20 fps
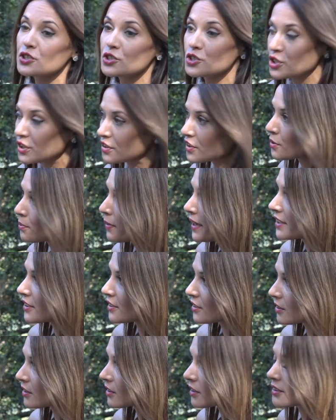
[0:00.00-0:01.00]
just to make it
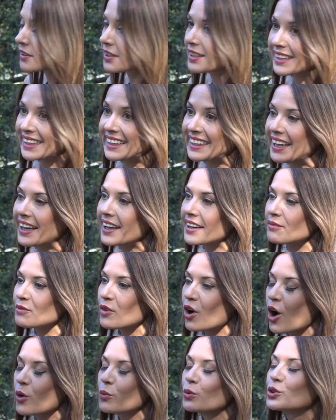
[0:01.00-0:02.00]
clear,
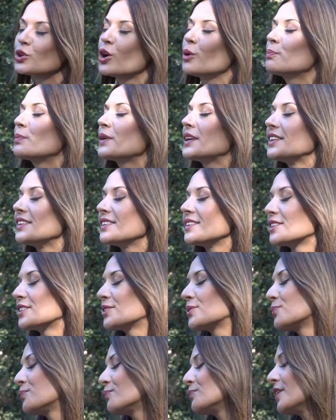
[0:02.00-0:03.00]
I will not be,
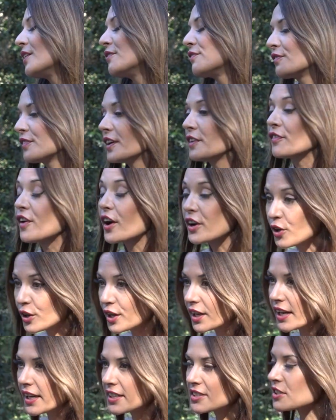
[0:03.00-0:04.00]
if I got
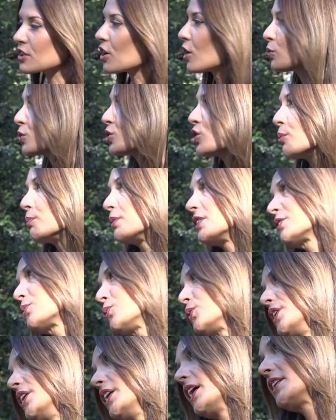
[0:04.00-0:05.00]
elected, I would not be
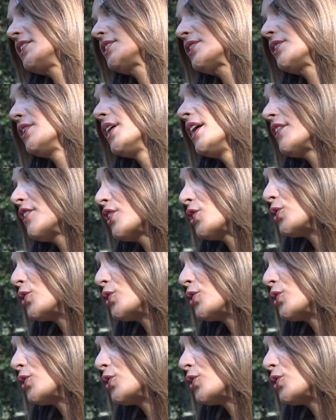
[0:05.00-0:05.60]
sworn in under the